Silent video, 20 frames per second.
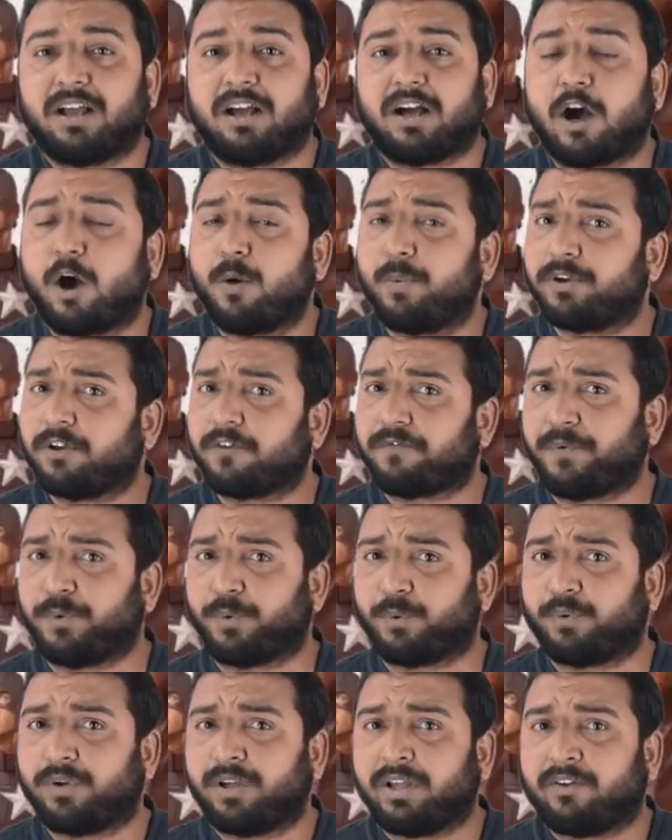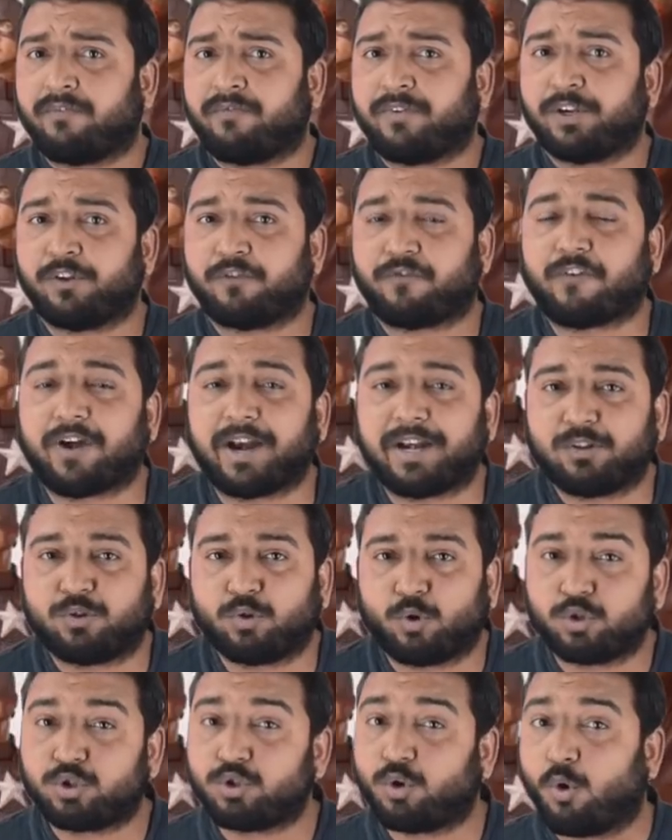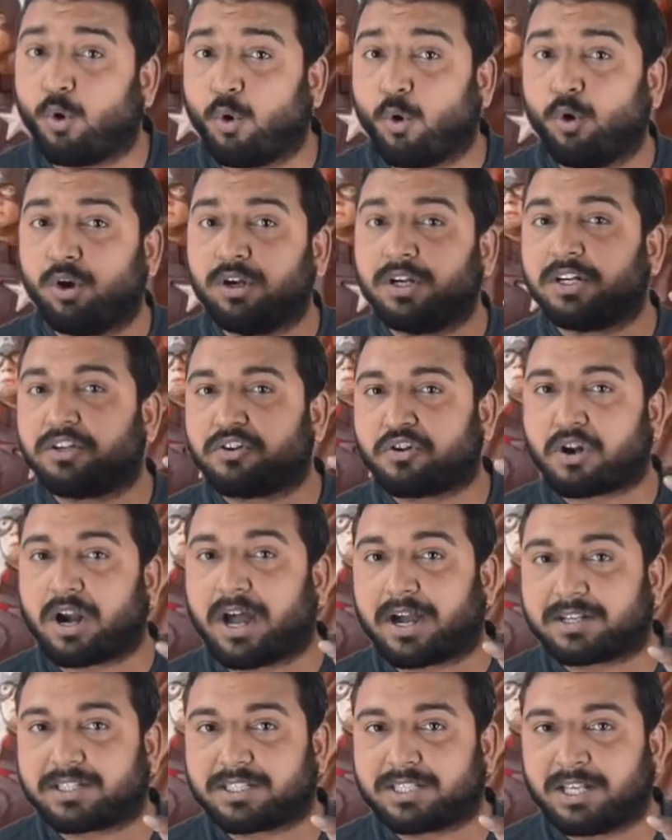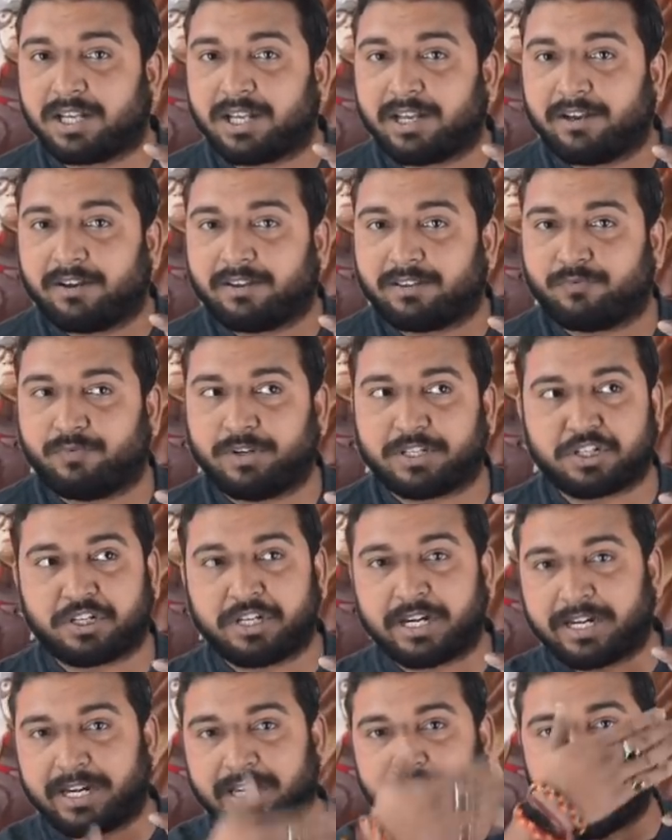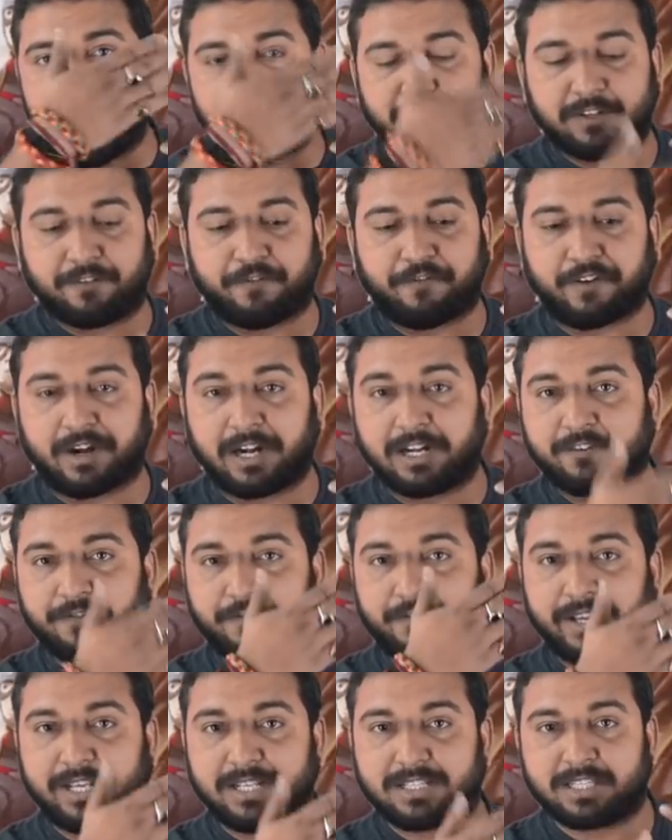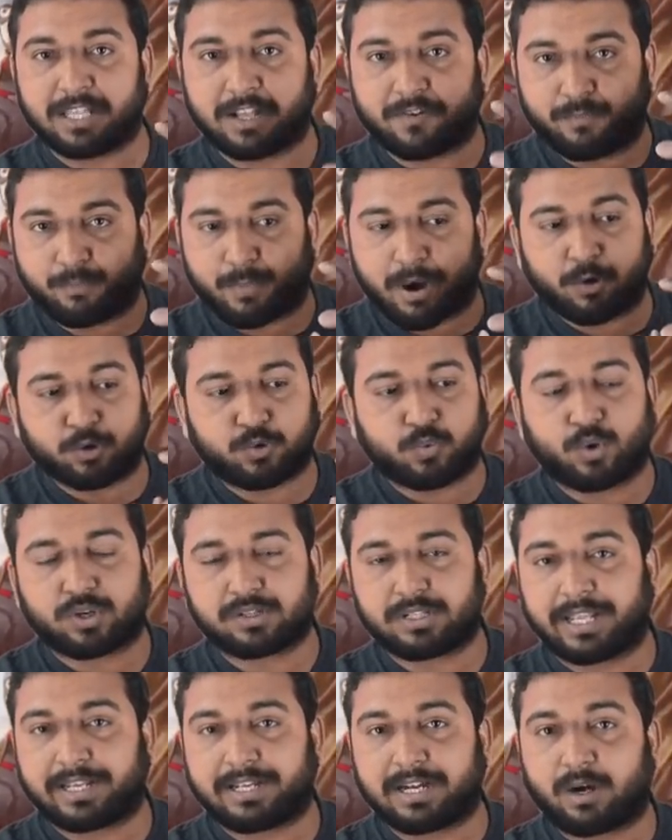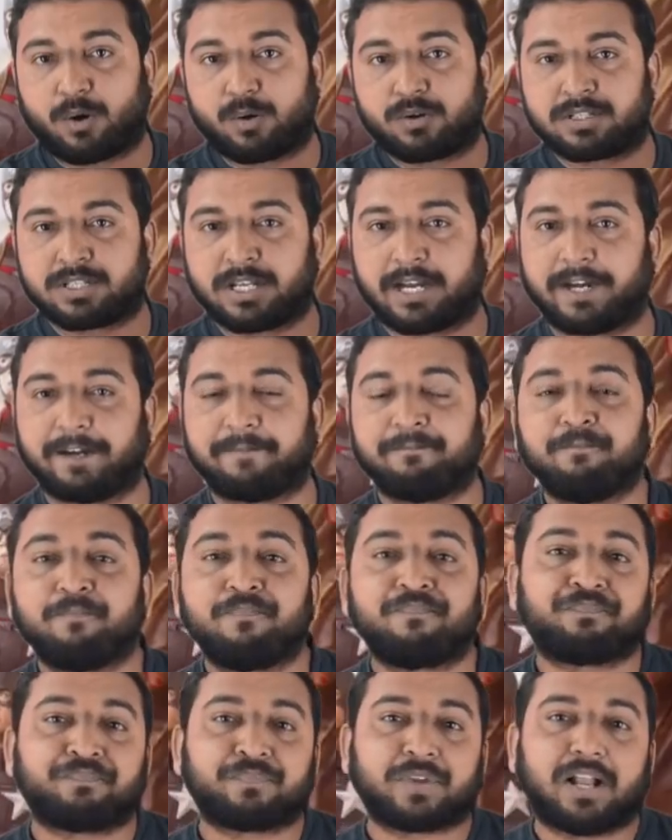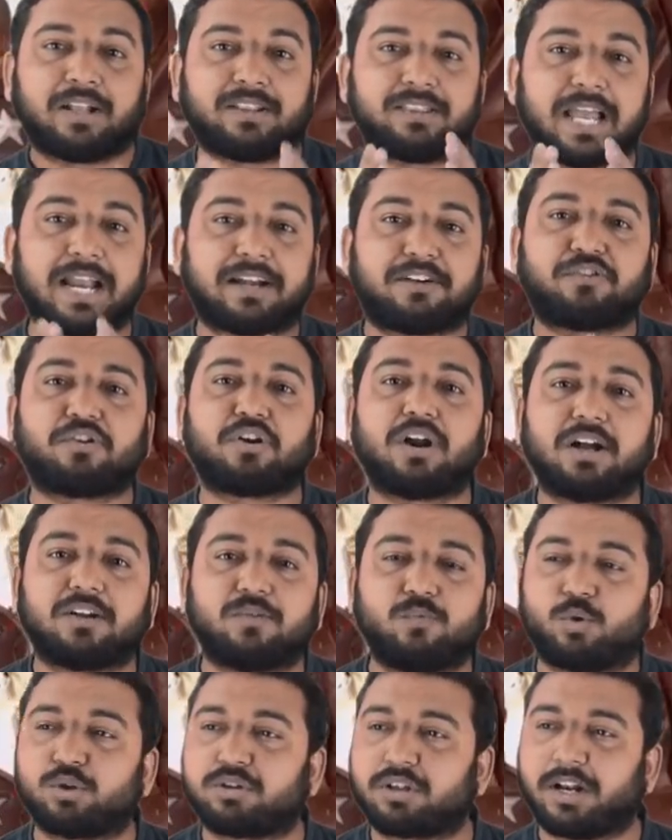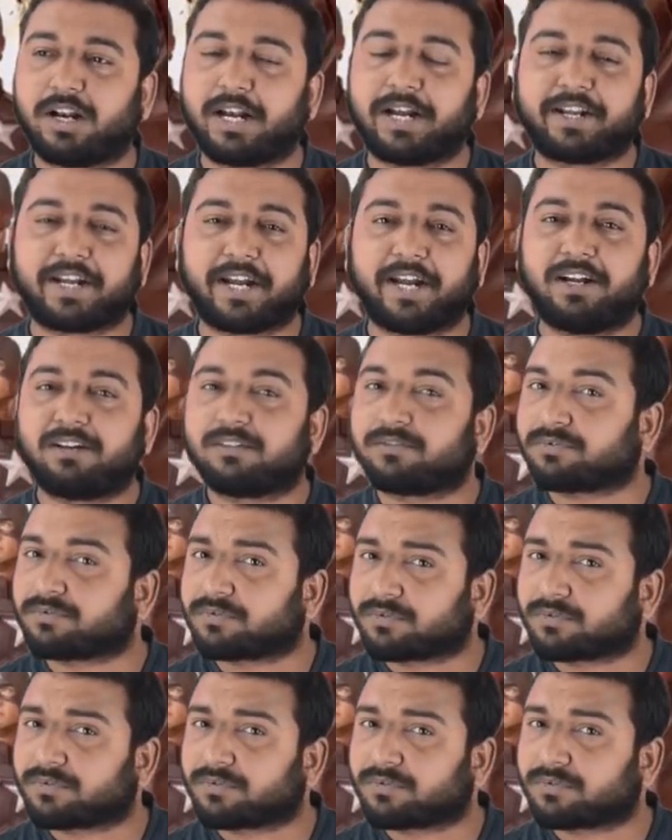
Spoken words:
How many of you, when you find those old trucks which didn't have the front face, their mouth was like outside, that truck was related